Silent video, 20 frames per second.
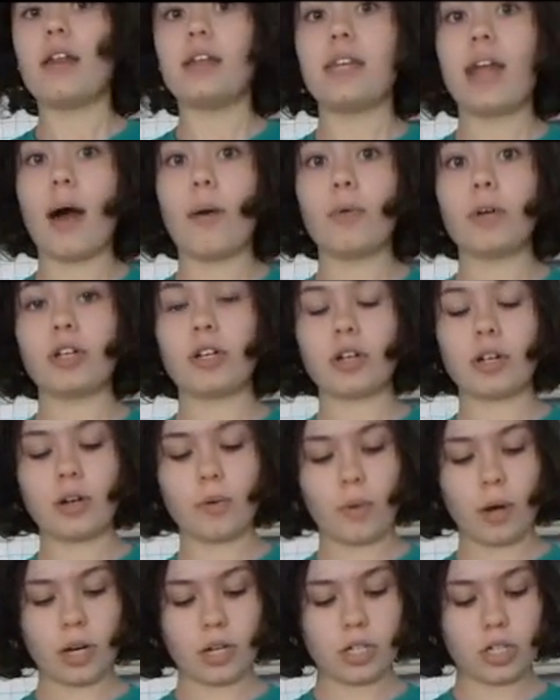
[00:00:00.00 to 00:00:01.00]
Now what you're
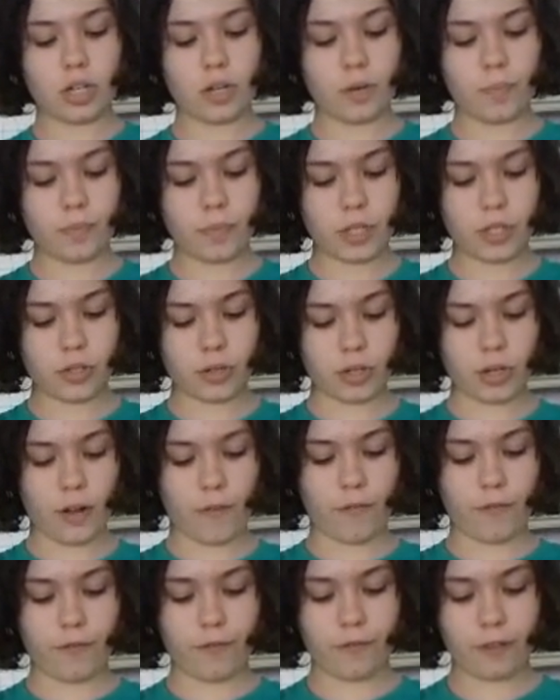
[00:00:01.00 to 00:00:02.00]
going to want to do is you're
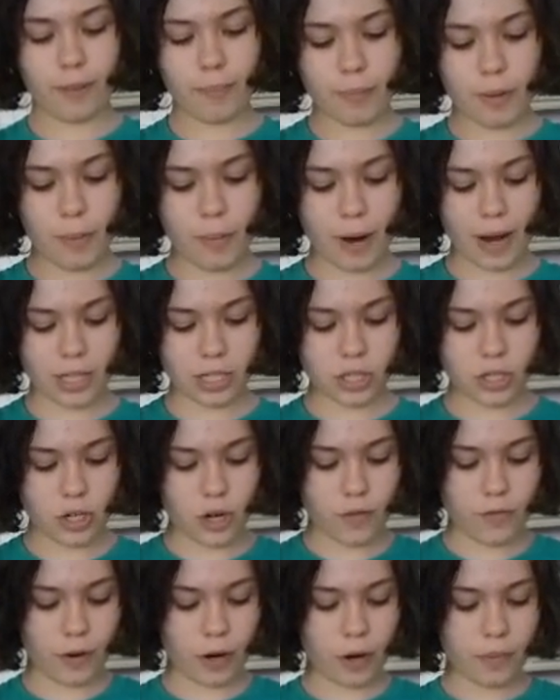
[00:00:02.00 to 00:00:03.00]
going to flip the breast
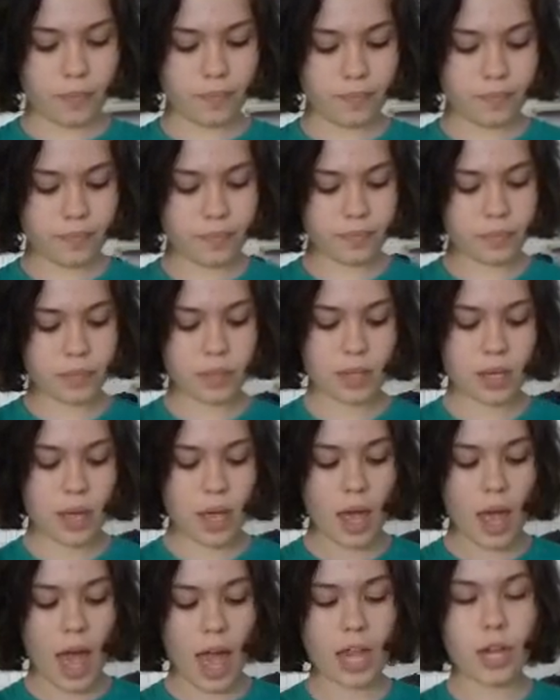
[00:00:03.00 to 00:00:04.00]
over,
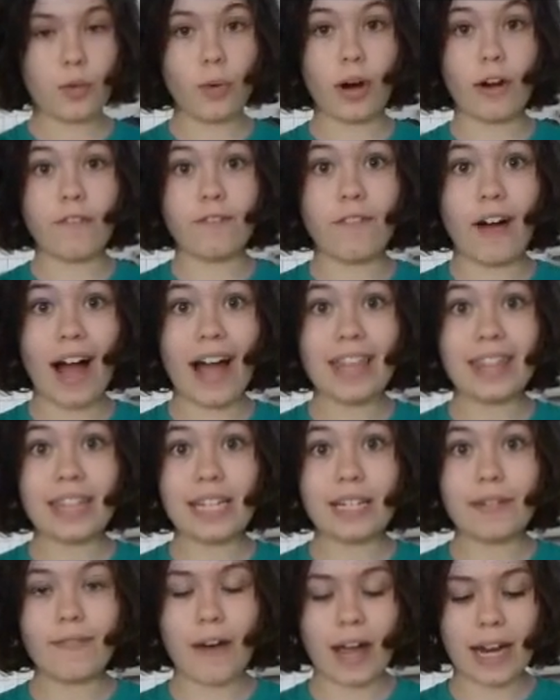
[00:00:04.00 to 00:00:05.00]
and you want to find
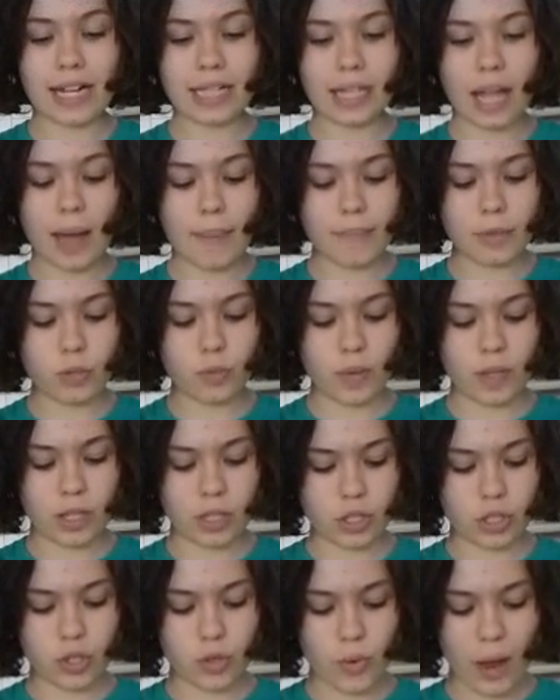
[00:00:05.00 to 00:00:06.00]
the dividing line between
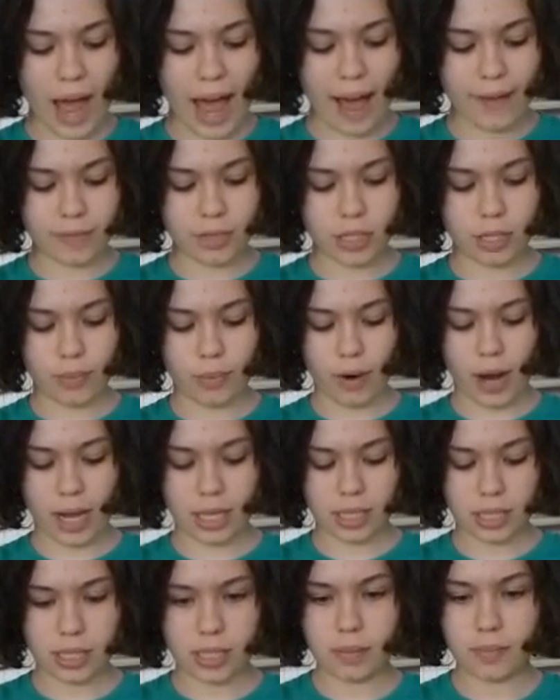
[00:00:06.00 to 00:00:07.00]
the two halves of the
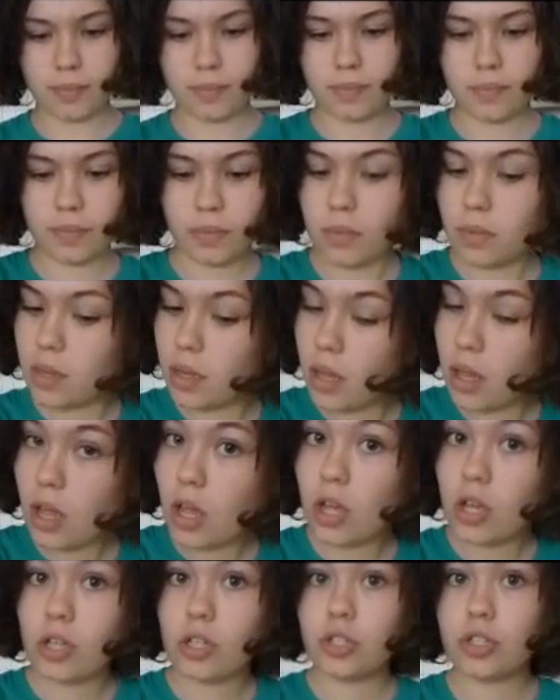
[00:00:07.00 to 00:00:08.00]
breast.
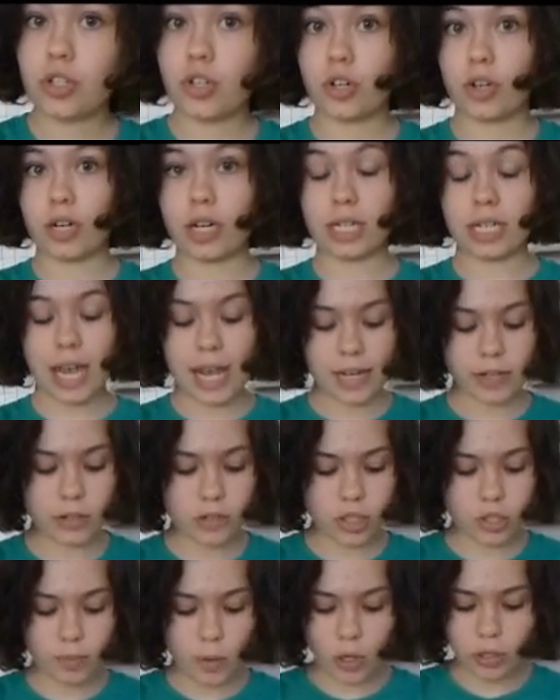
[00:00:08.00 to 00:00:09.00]
So you're going to take
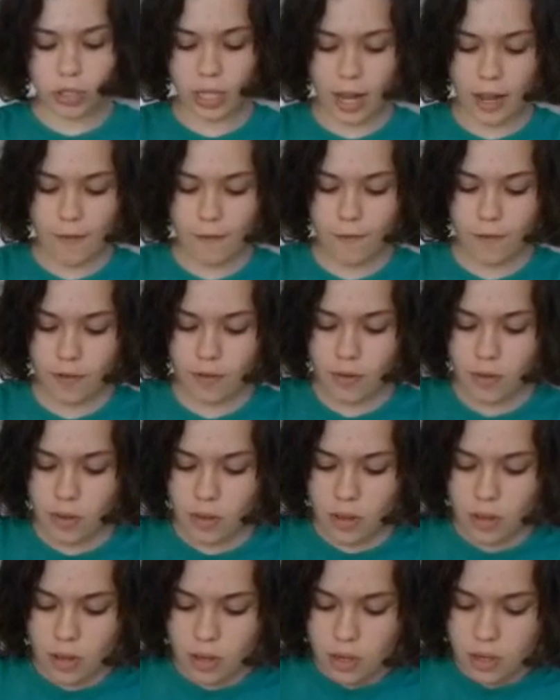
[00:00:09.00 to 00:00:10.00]
your small knife,
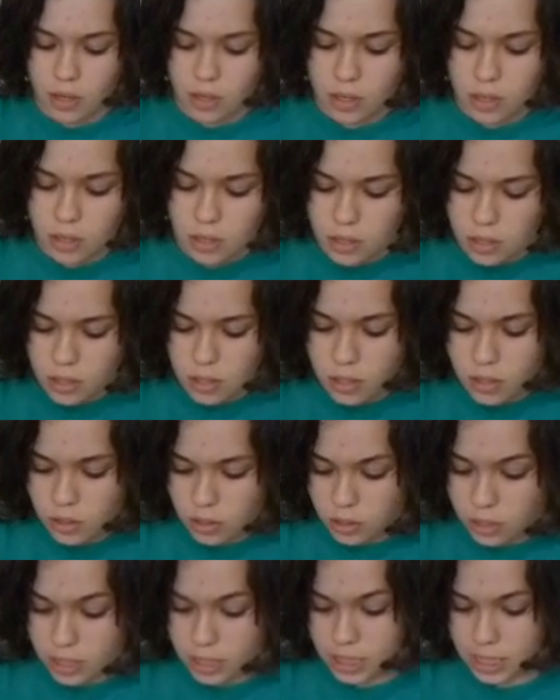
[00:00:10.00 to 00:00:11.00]

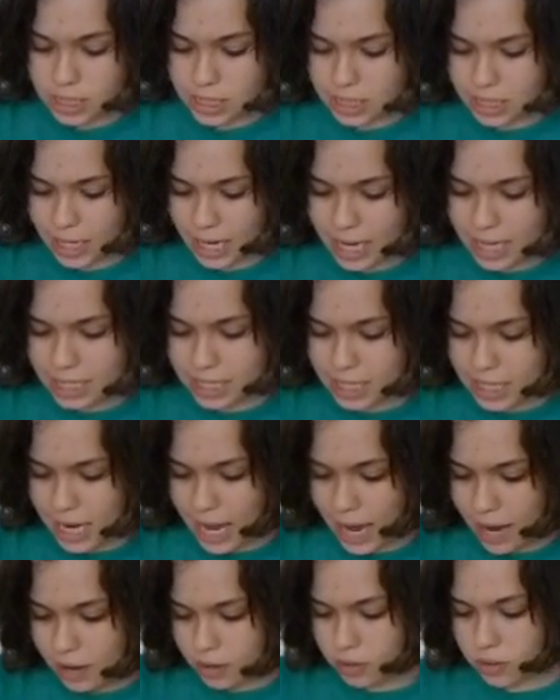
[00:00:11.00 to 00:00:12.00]
you're going to slice
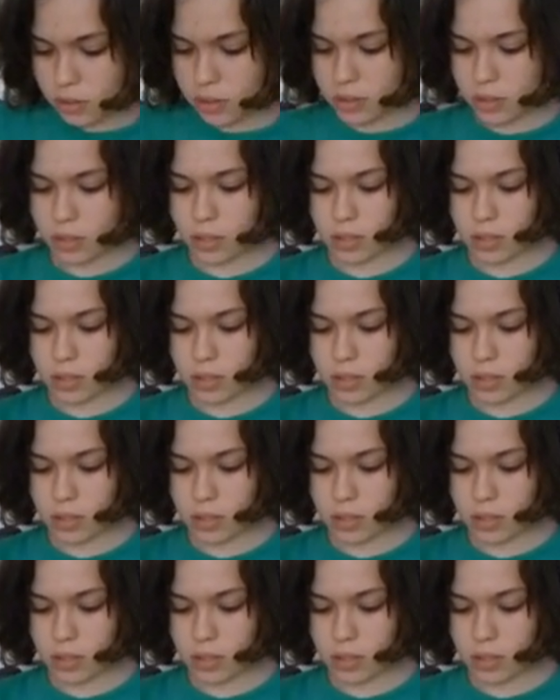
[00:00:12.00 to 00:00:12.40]
down,